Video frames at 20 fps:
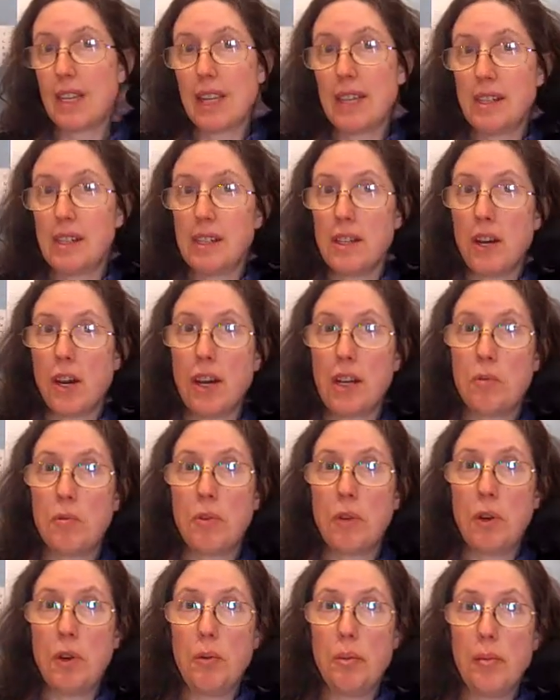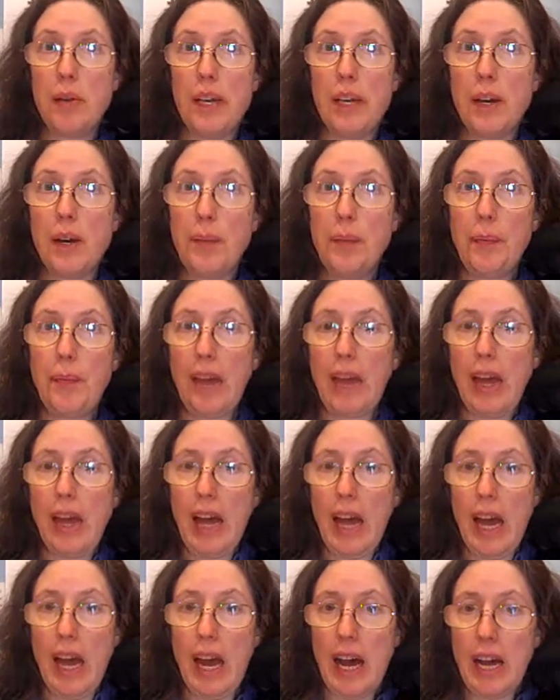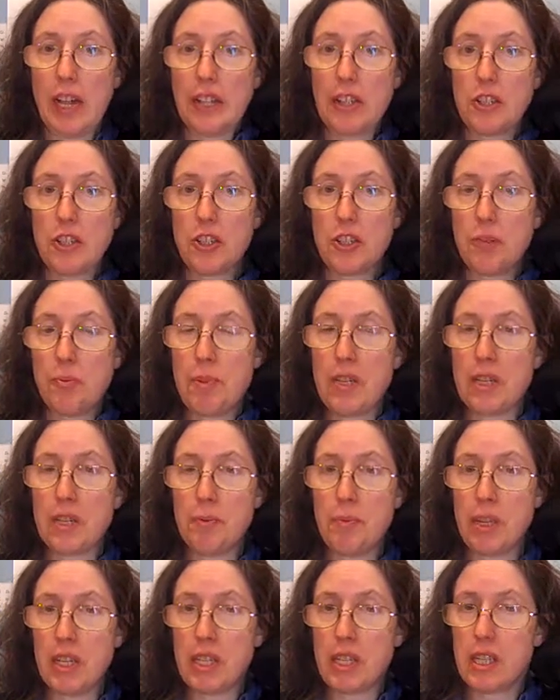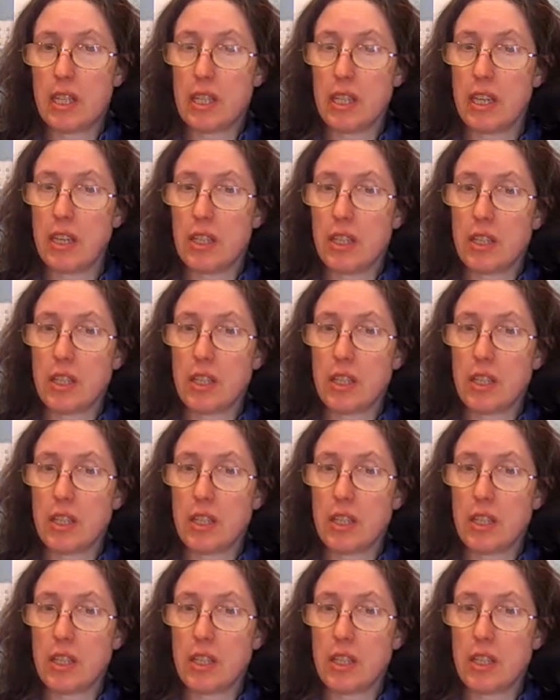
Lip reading: latent hyperopia and strabismus.